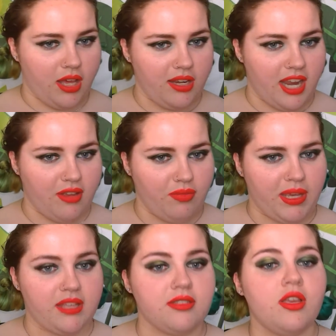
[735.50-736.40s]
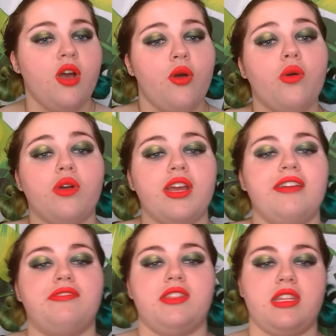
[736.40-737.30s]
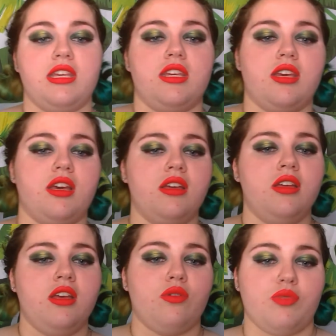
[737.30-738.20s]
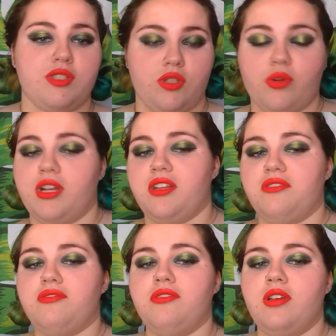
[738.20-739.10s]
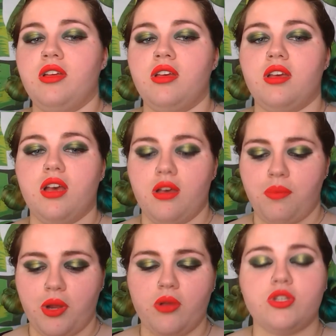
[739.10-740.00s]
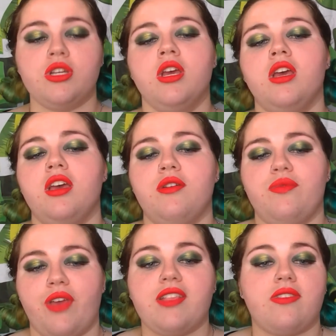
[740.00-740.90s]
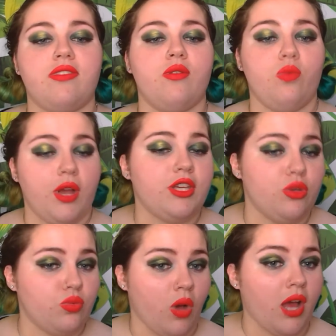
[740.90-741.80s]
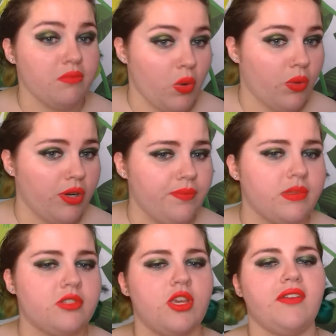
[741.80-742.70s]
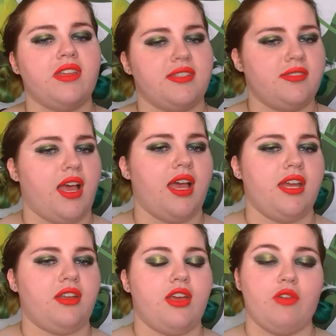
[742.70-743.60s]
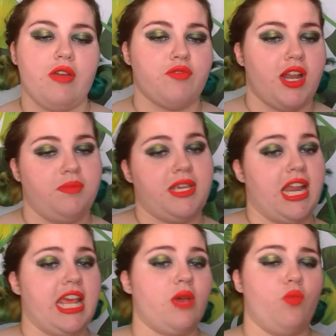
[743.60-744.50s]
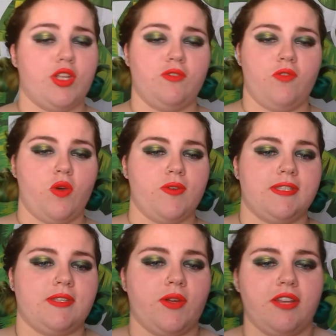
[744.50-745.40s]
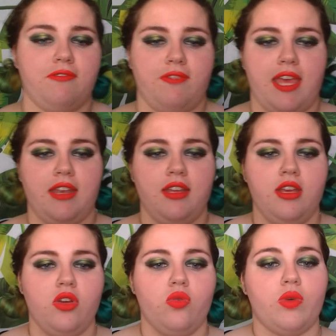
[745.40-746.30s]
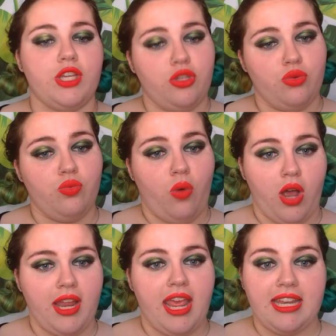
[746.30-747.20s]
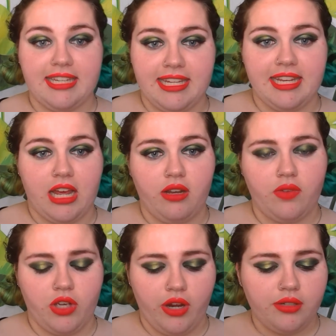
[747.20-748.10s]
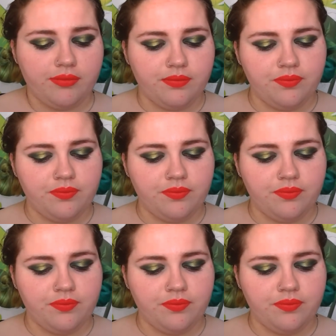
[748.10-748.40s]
native plants, or if the restorative approach fits what you want more. So you have to decide right at the beginning which of those is going to fit what you want and need out of a garden.